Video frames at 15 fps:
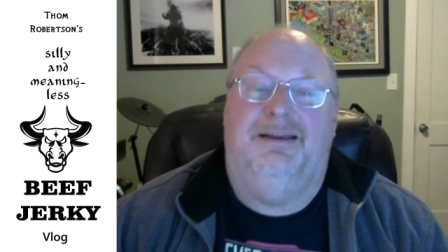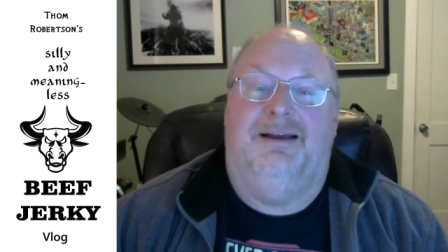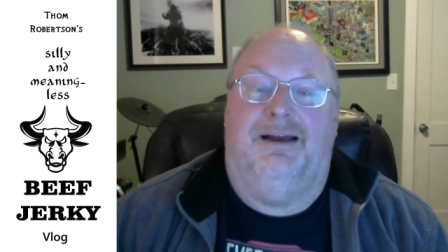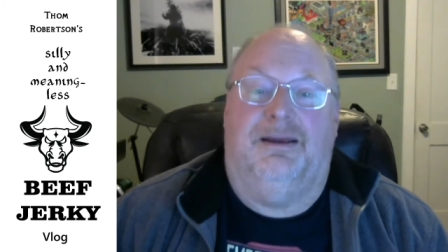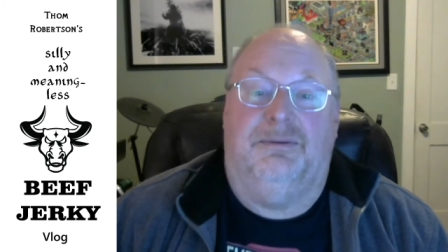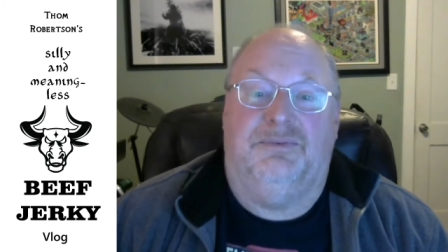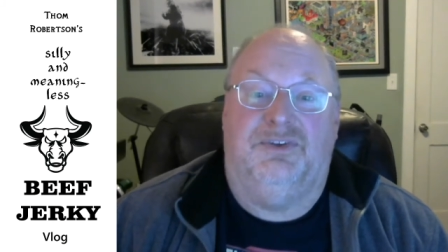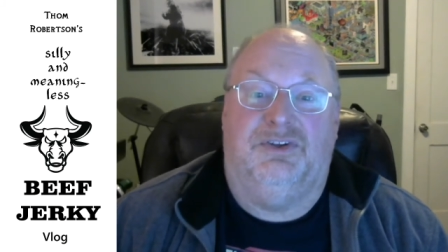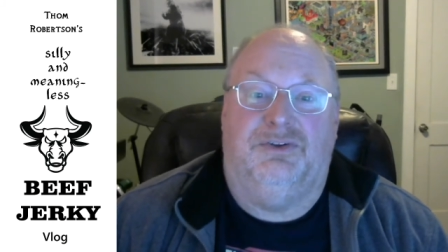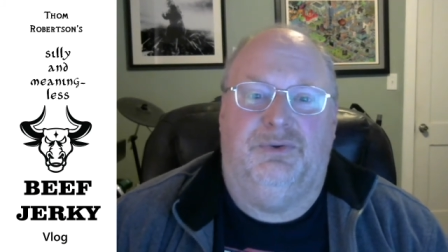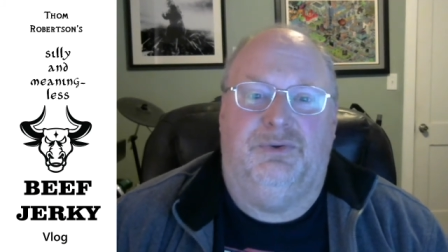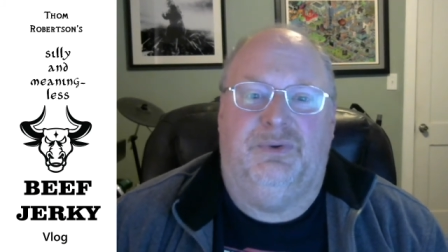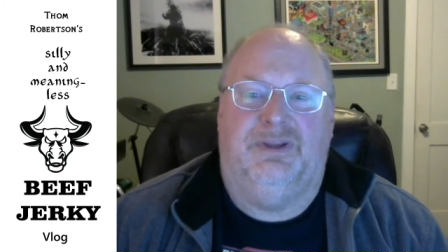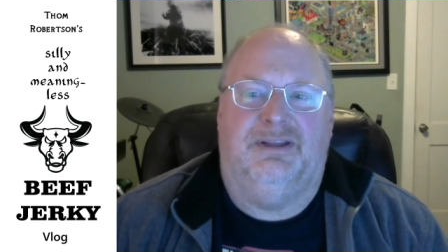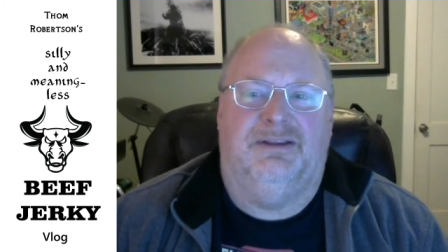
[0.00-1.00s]
I'm still
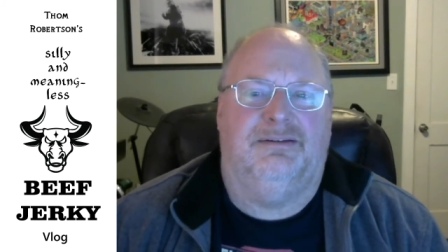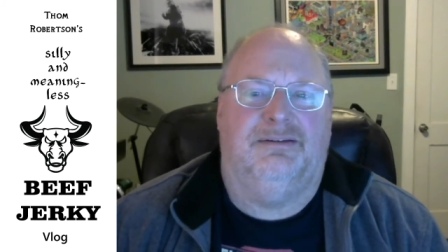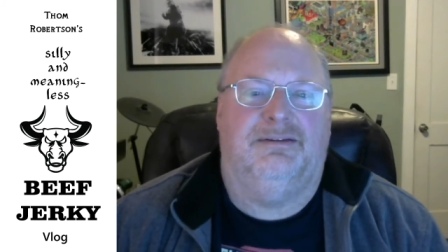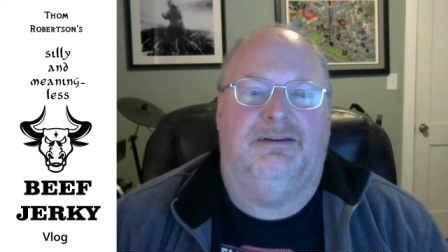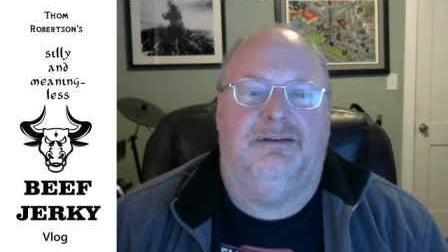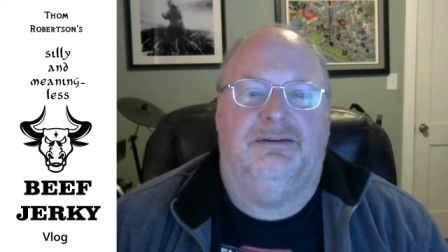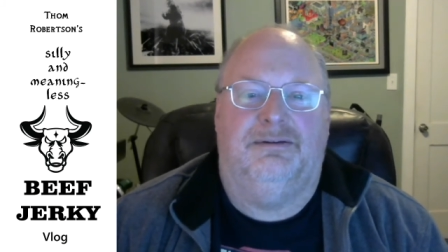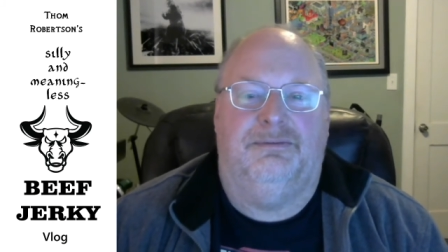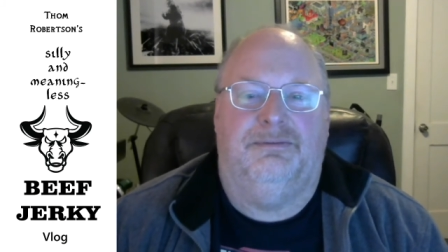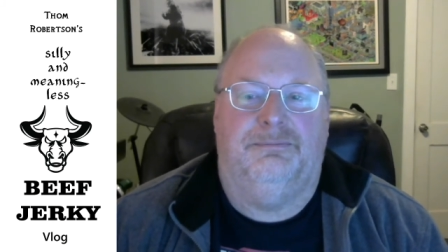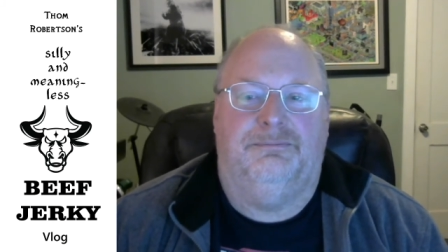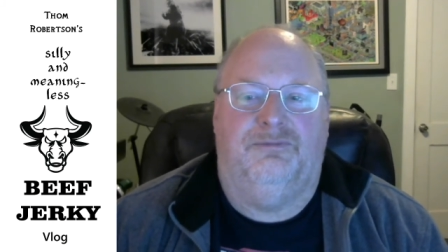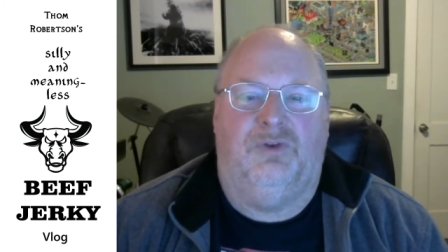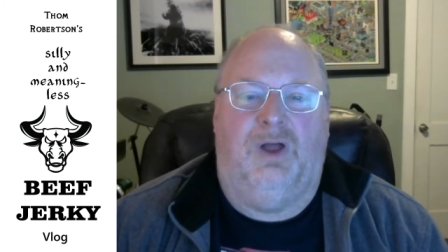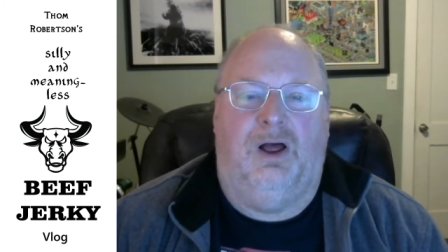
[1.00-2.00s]
doing this
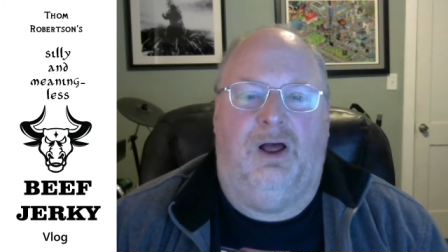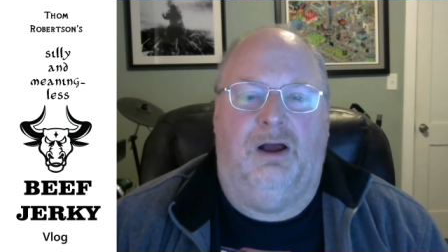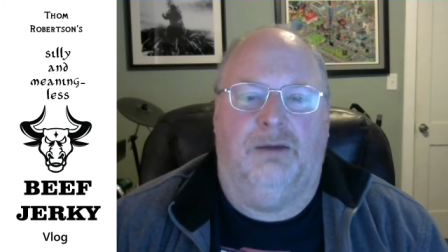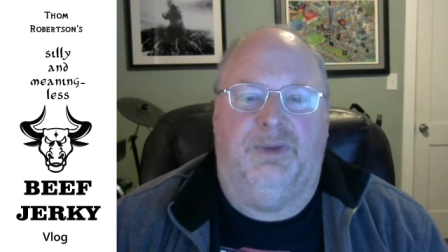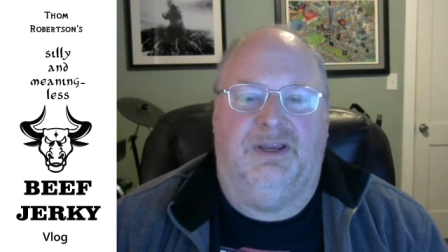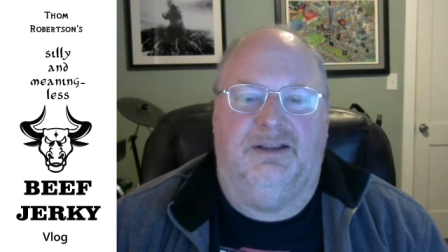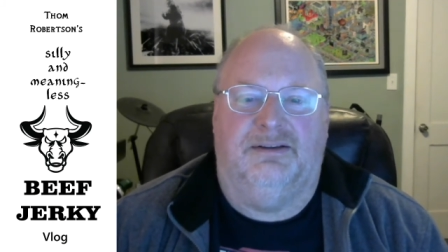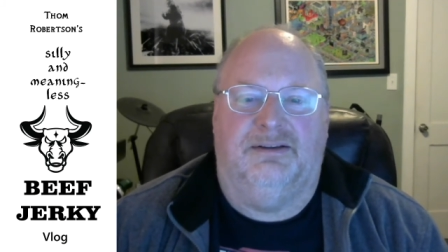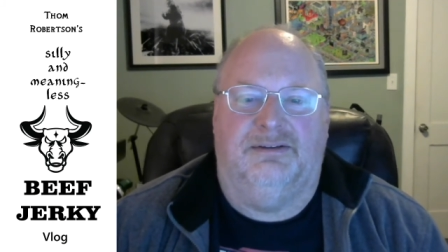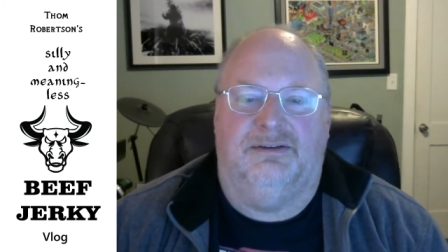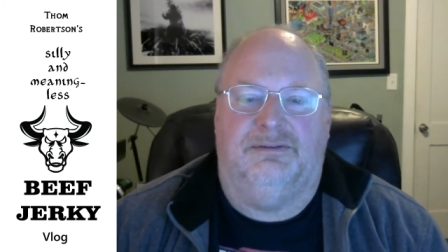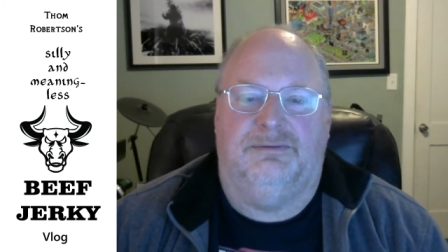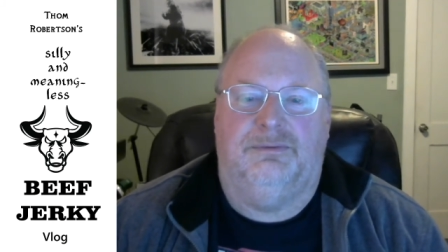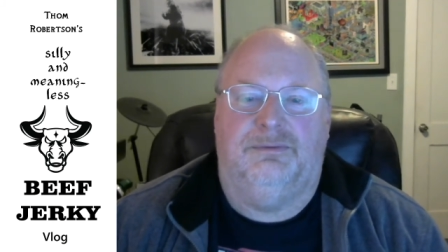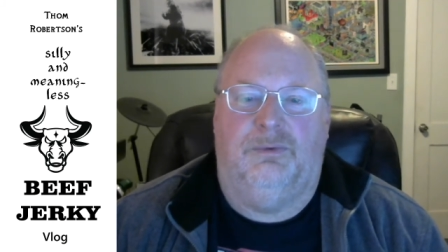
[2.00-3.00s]
Log because
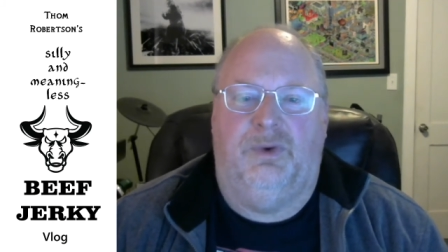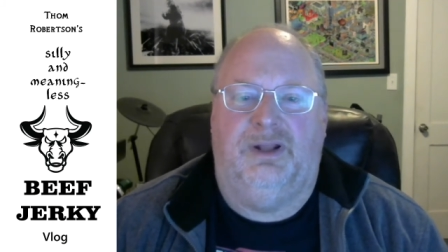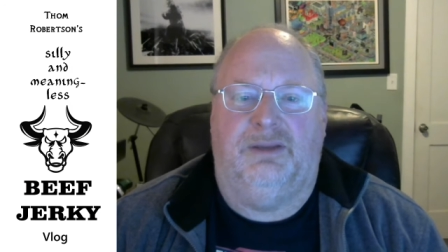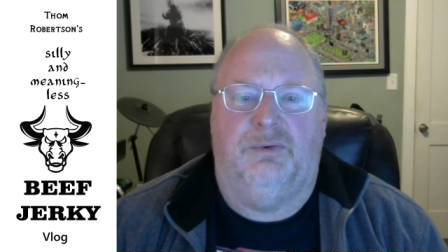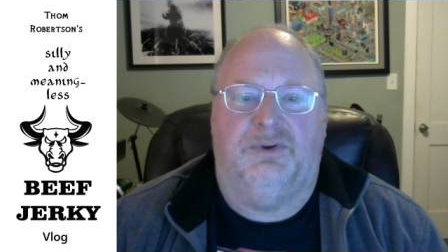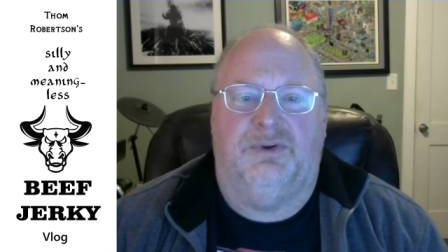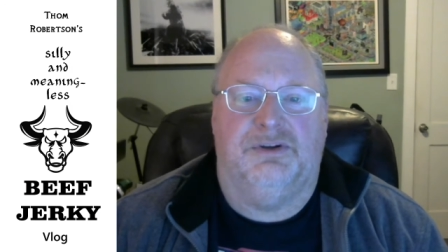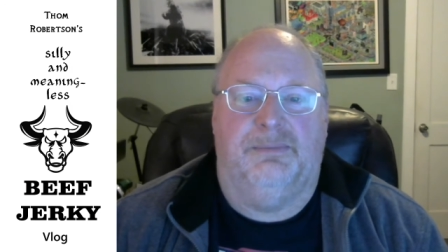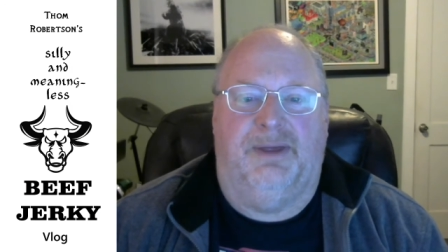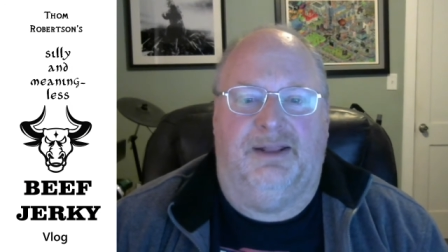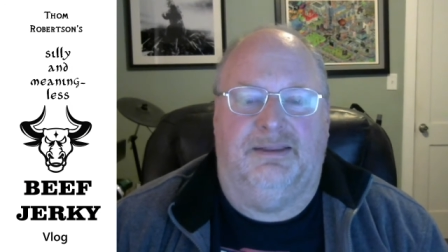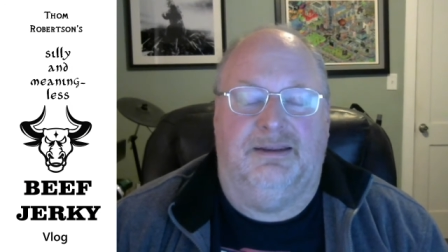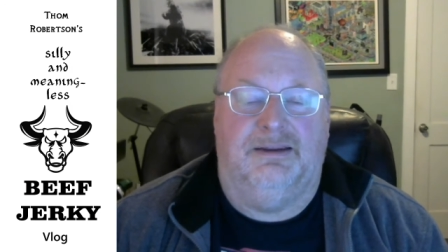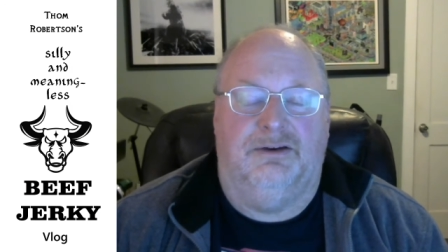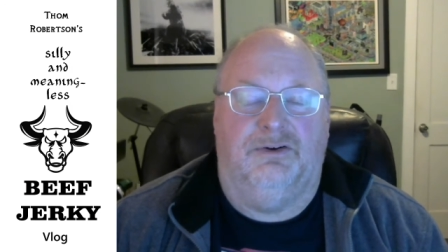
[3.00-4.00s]
it really wasn't
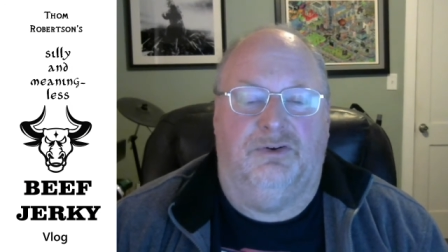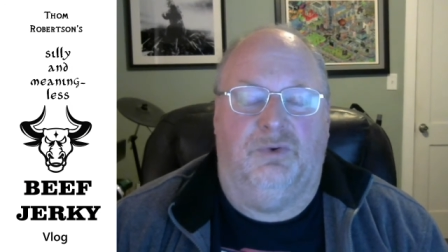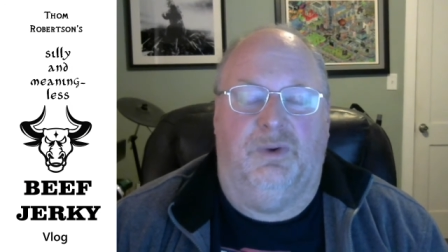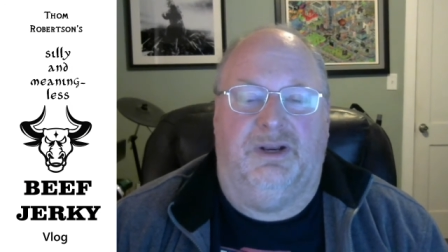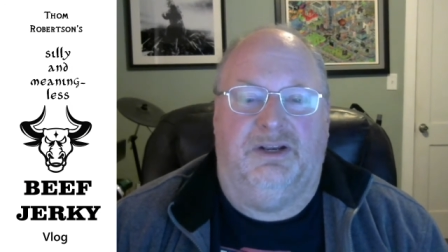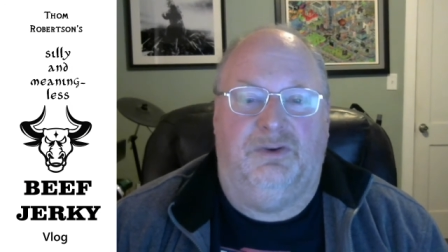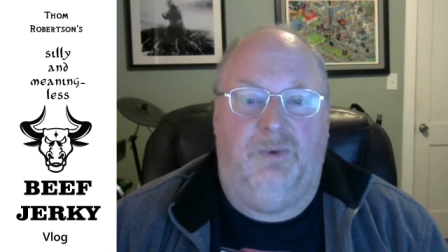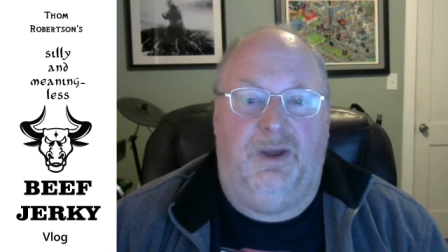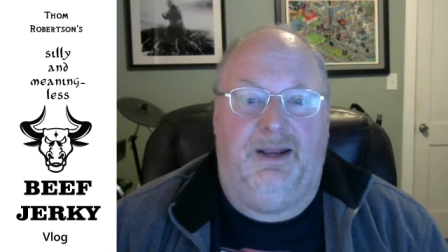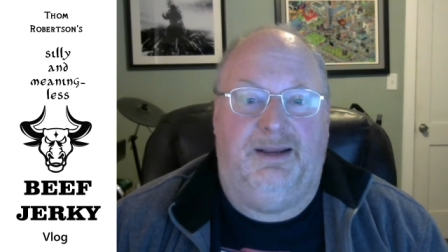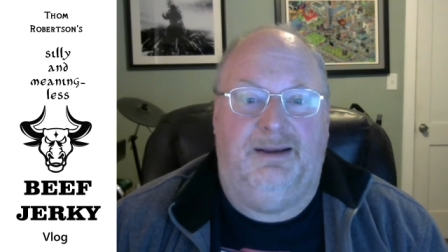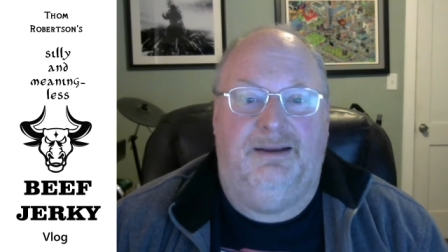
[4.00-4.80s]
about the year 2020.